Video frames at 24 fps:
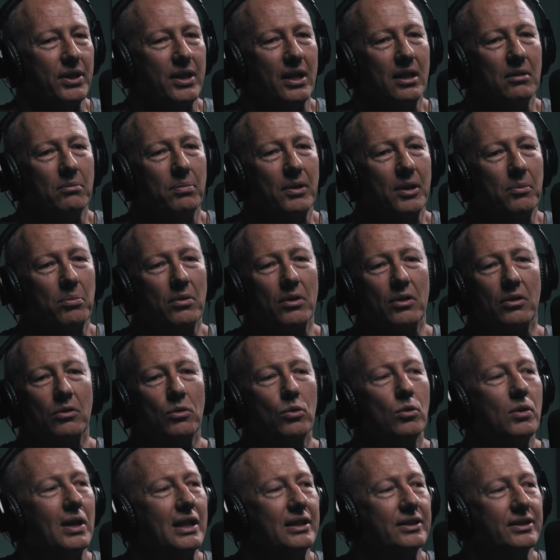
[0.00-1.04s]
But then people that
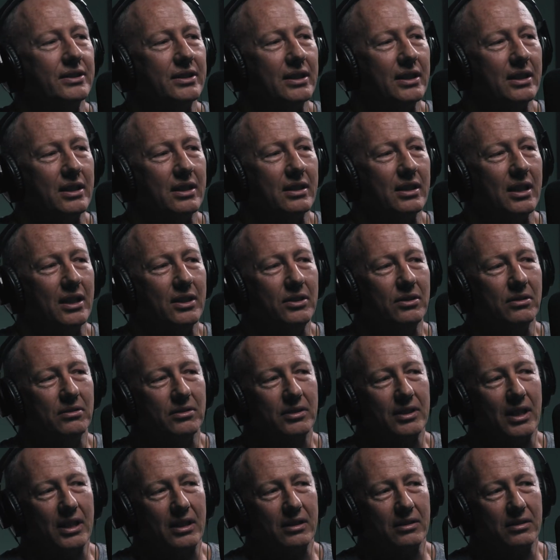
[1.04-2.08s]
are always sick, and they
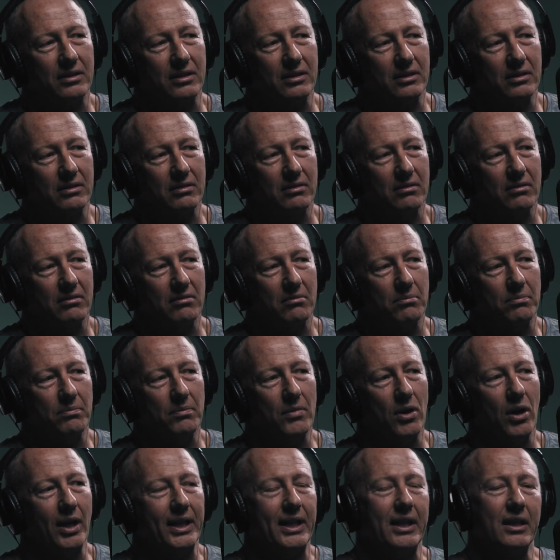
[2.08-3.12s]
use that as
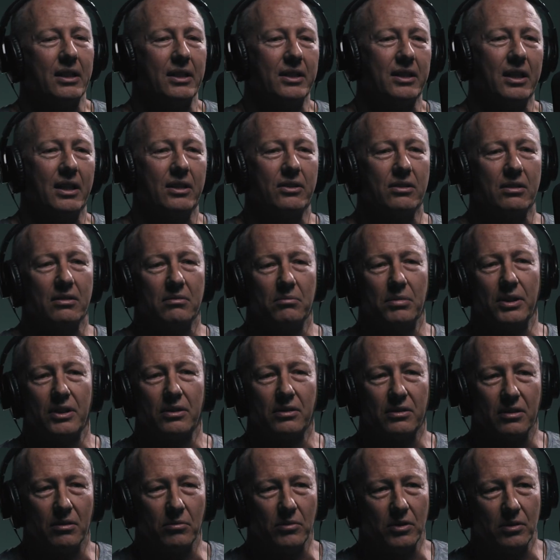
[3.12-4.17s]
I get attention
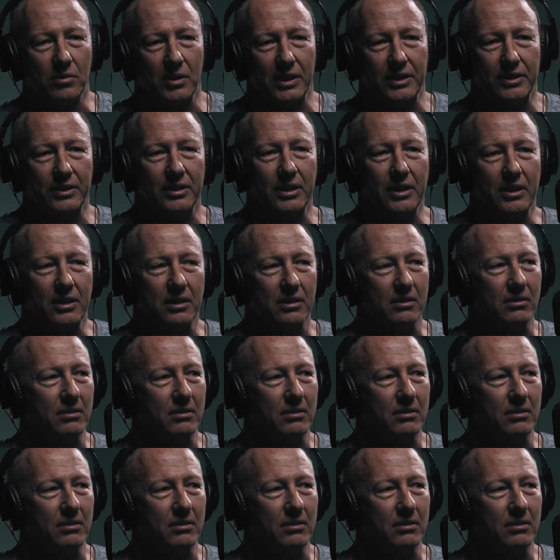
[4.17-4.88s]
because I'm always sick.